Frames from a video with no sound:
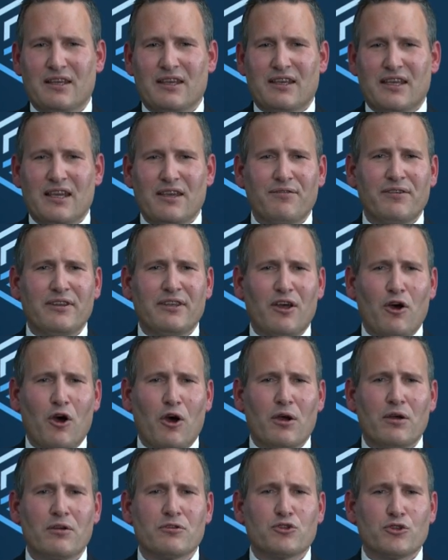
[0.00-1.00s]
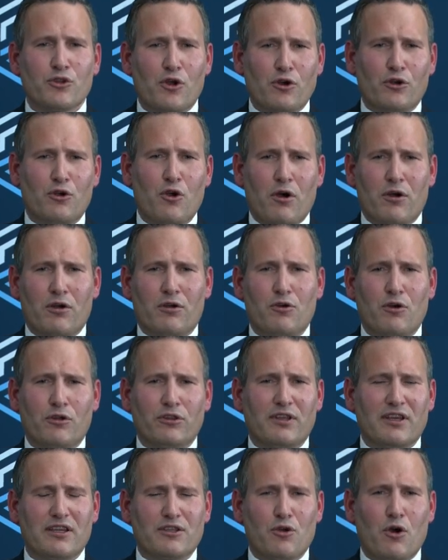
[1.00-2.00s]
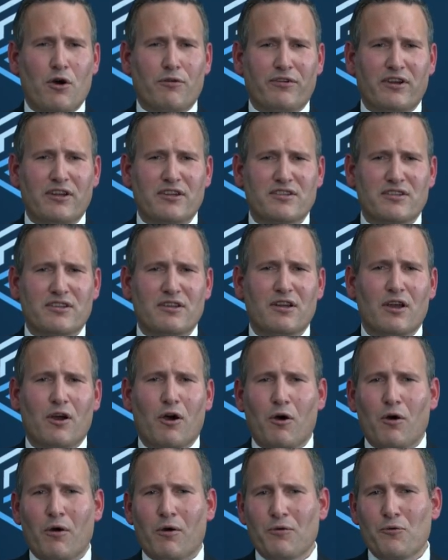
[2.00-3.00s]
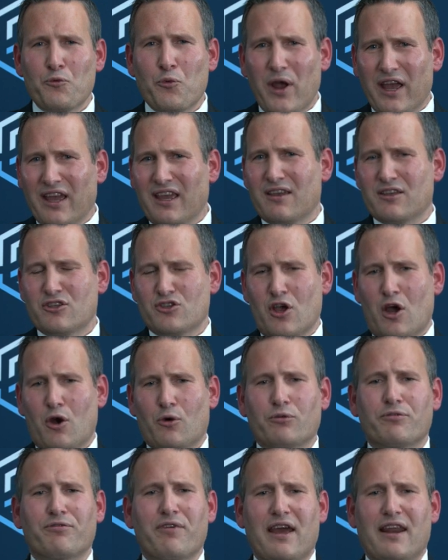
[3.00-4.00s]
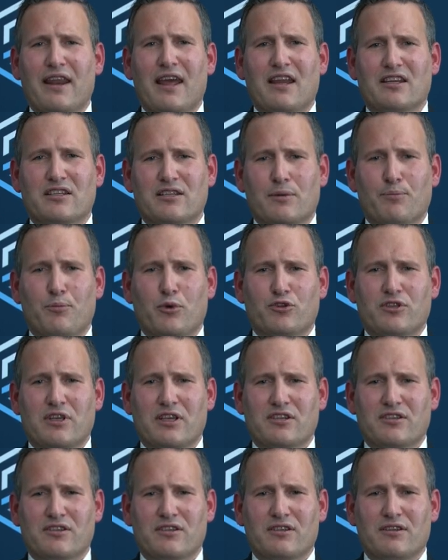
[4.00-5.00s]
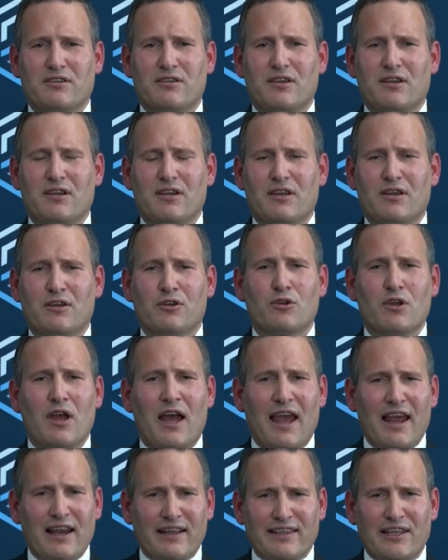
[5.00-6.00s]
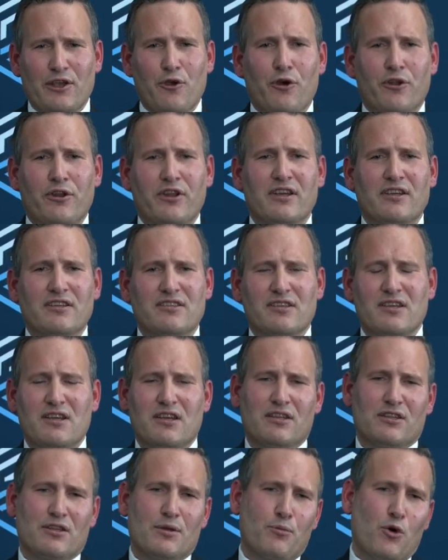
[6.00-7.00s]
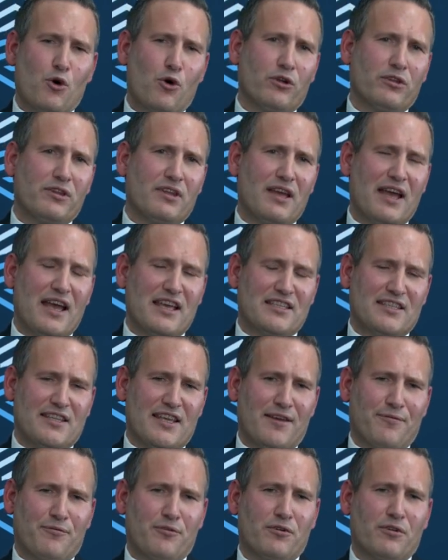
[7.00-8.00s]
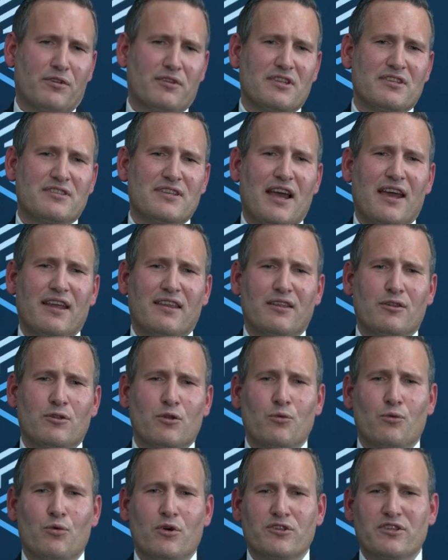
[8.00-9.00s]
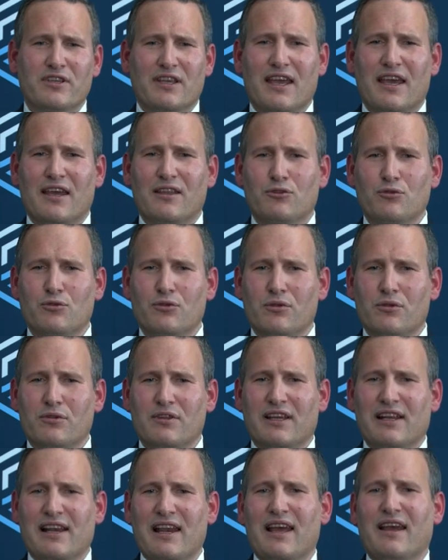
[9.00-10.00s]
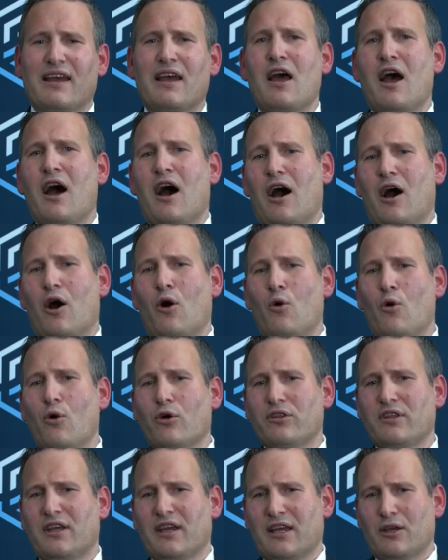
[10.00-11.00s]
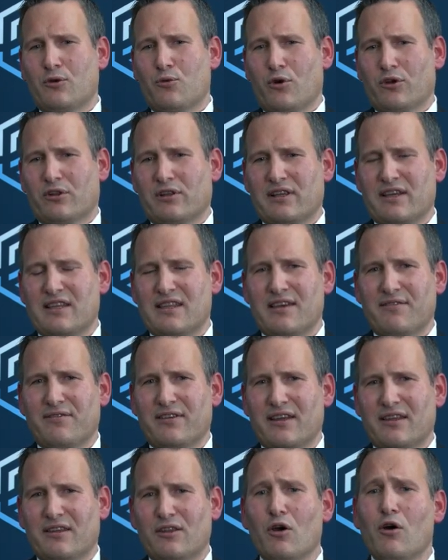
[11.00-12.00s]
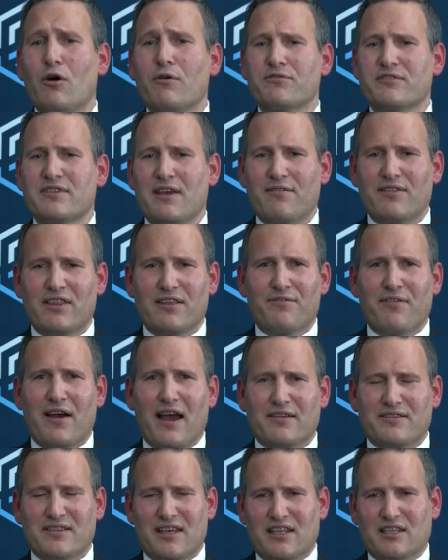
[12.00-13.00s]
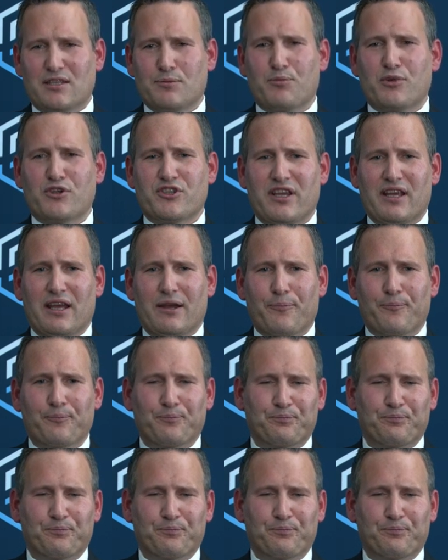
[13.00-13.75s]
Given our strong contract coverage, our very sound financial position, healthy earnings, the board has therefore decided once again to declare an ordinary quarterly dividend of $0.75 per share.